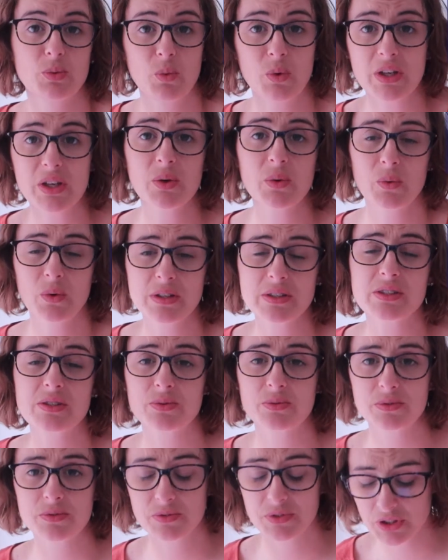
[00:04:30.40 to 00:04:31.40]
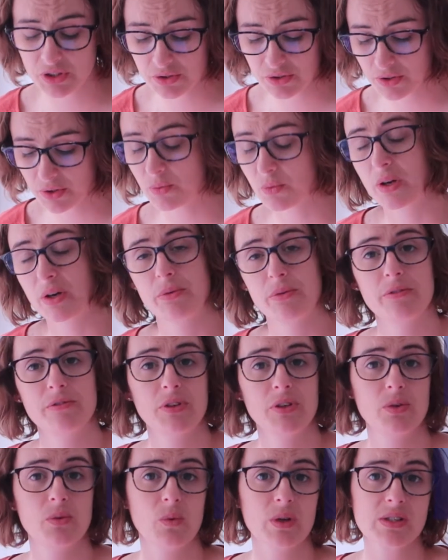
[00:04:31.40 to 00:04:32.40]
what you want to
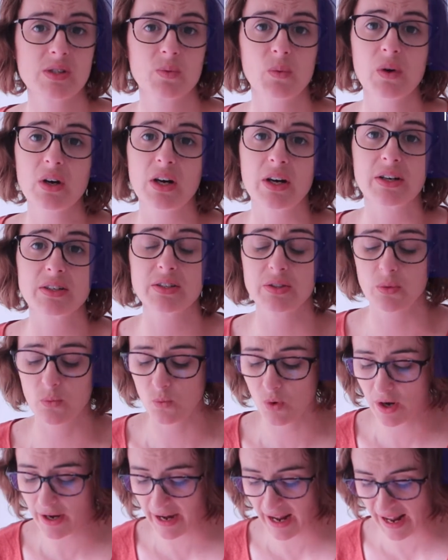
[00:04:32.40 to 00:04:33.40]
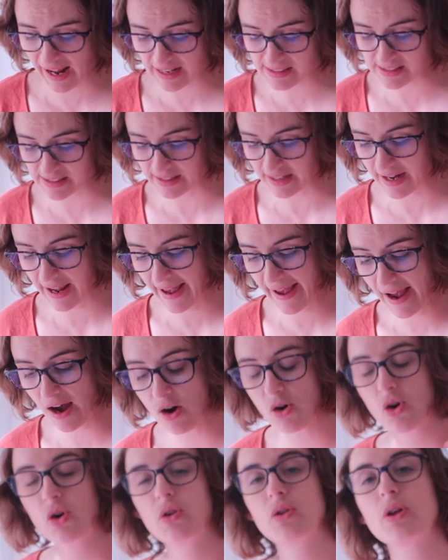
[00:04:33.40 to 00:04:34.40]
review what's worked, what hasn't,
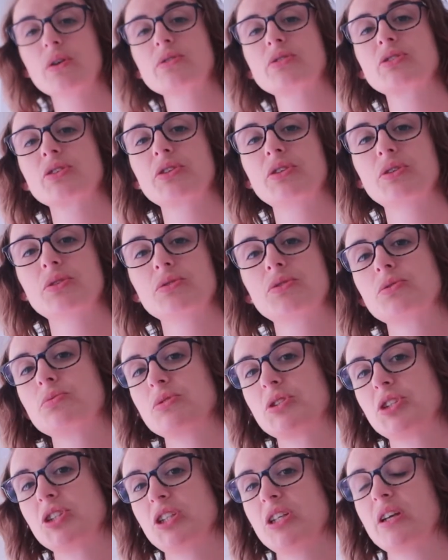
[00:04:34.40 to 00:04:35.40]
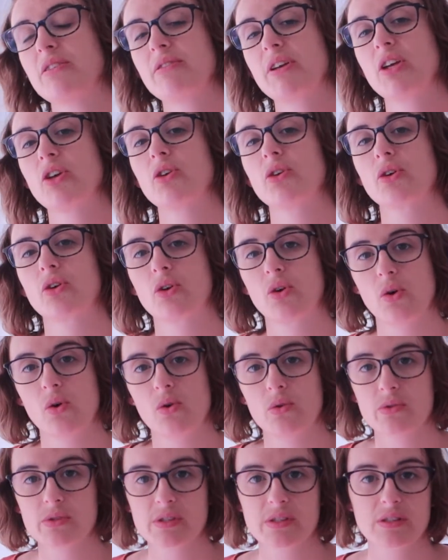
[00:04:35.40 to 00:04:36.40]
how close are you to achieving your
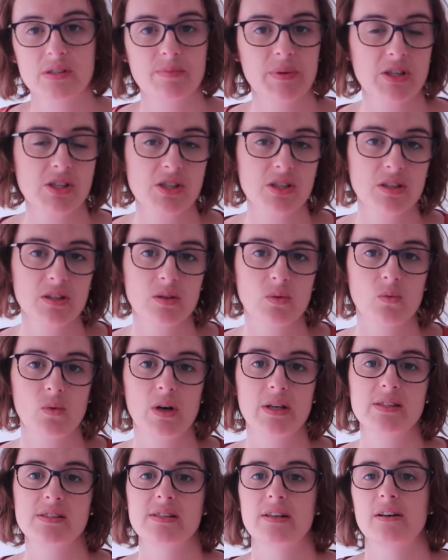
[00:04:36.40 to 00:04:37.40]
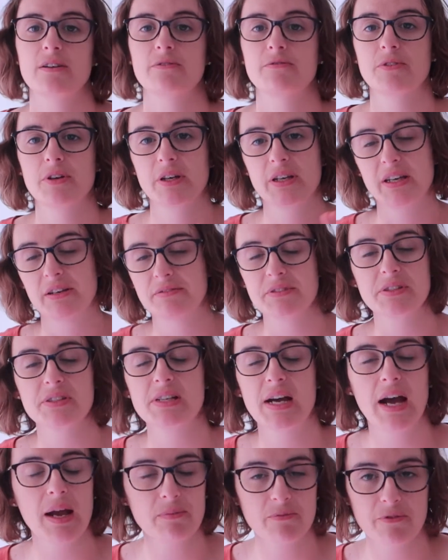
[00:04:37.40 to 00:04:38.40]
goals, especially the ones that are for a given
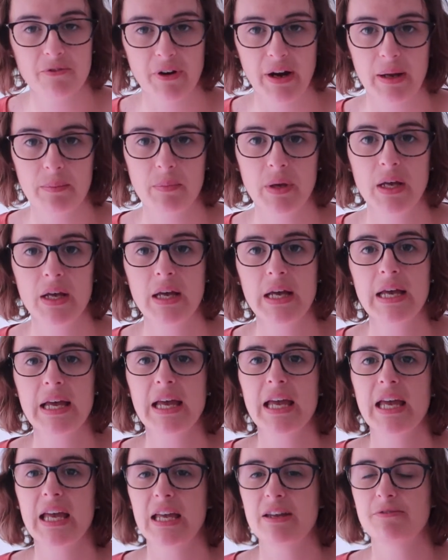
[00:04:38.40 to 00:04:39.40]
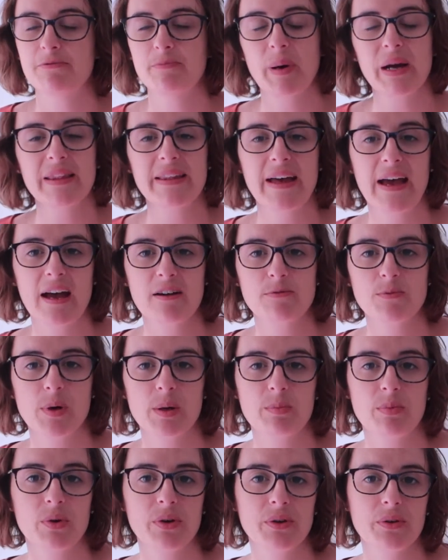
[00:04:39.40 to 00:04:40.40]
time frame. If by the
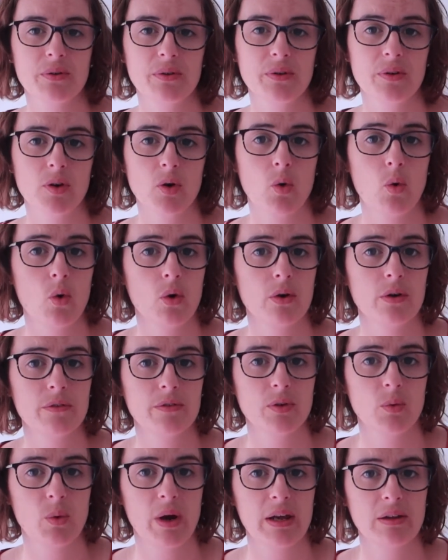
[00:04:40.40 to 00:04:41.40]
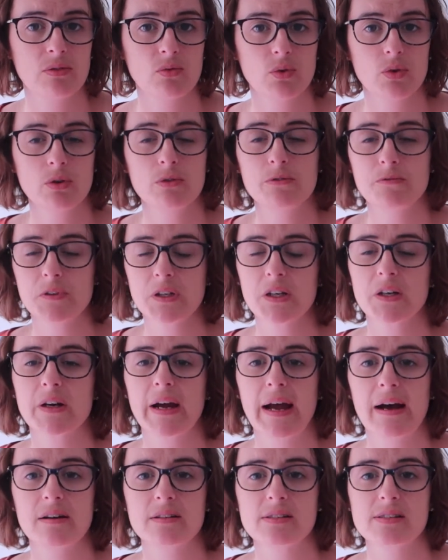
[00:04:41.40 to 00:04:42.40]
halfway point you're only a quarter of the way through, figure
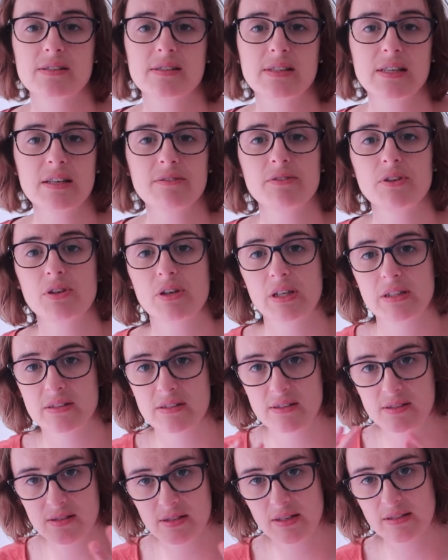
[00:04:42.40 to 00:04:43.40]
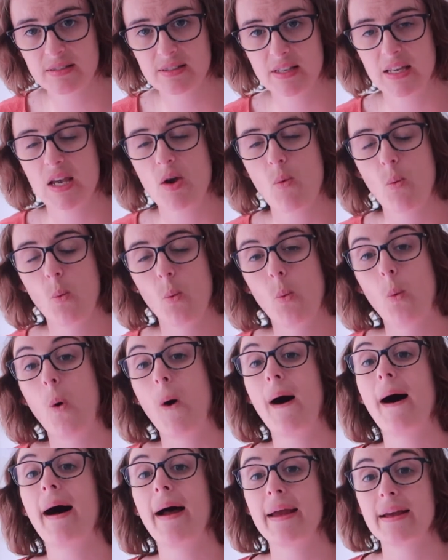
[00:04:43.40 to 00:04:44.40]
out and see if you can see
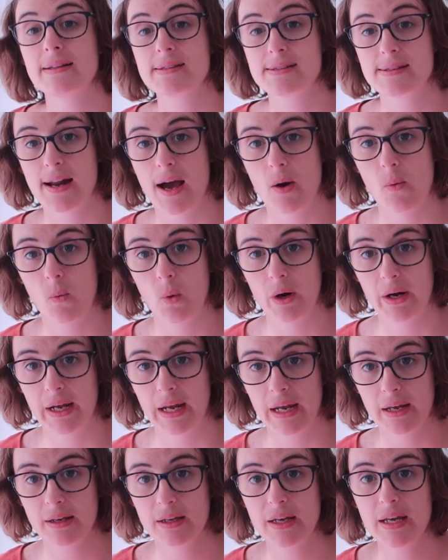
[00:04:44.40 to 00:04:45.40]
why it's not working.